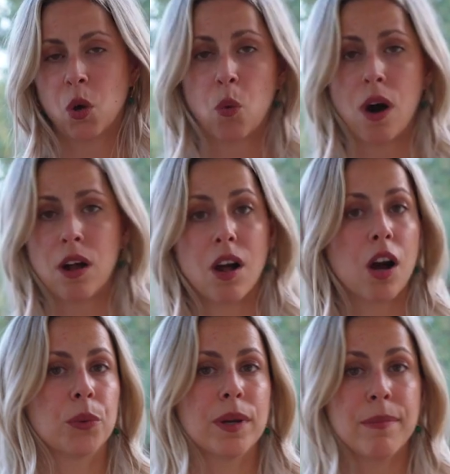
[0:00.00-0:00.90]
While
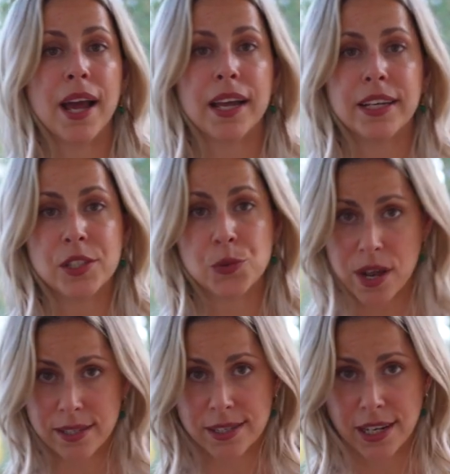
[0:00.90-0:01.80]
our ribeye is
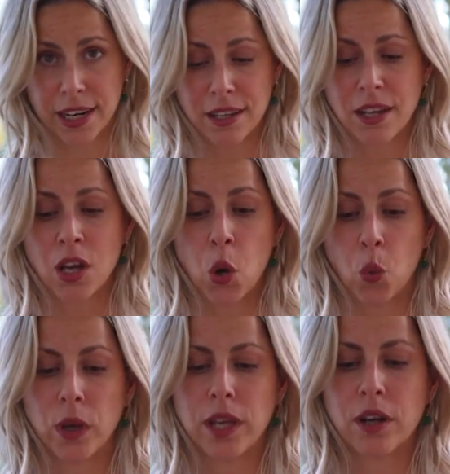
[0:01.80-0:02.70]
resting,
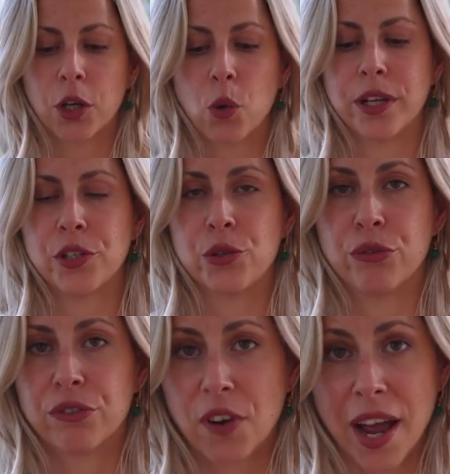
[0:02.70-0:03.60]
we are going to
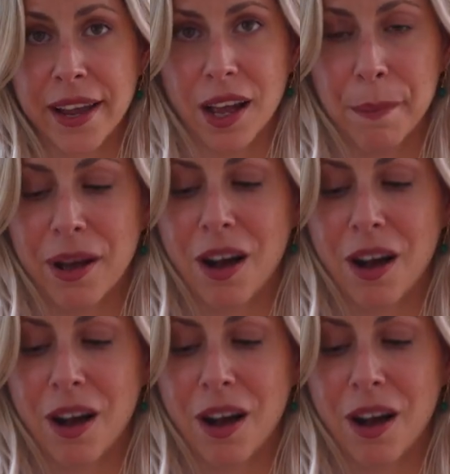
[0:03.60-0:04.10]
fry up